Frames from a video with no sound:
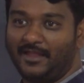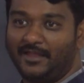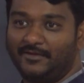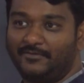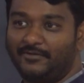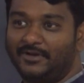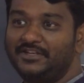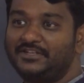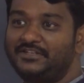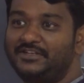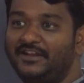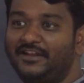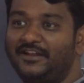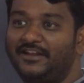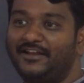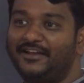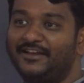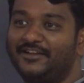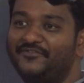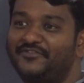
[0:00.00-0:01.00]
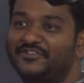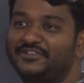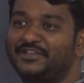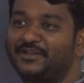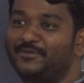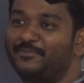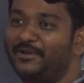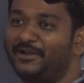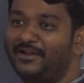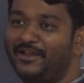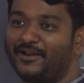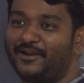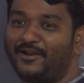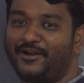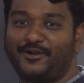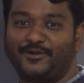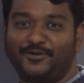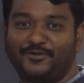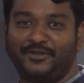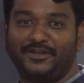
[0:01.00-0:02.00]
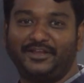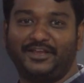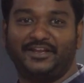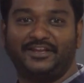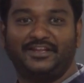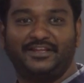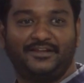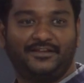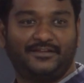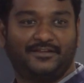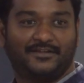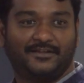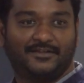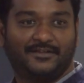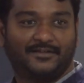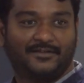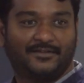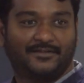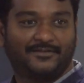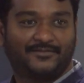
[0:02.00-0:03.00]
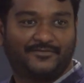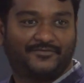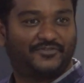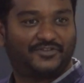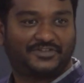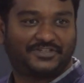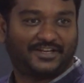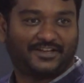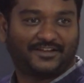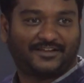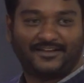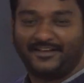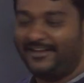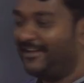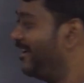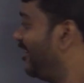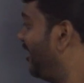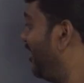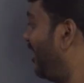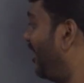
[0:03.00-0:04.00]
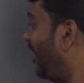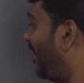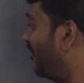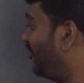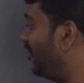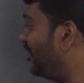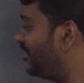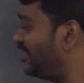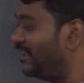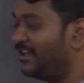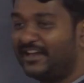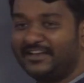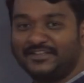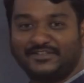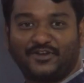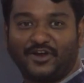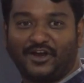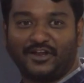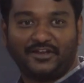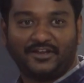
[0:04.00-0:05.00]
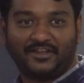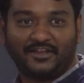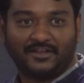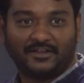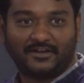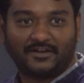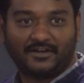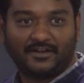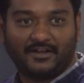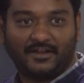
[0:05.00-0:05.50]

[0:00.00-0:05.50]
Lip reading: Why Sri Lankan fishermen are not doing any fishing? Everything has gone here.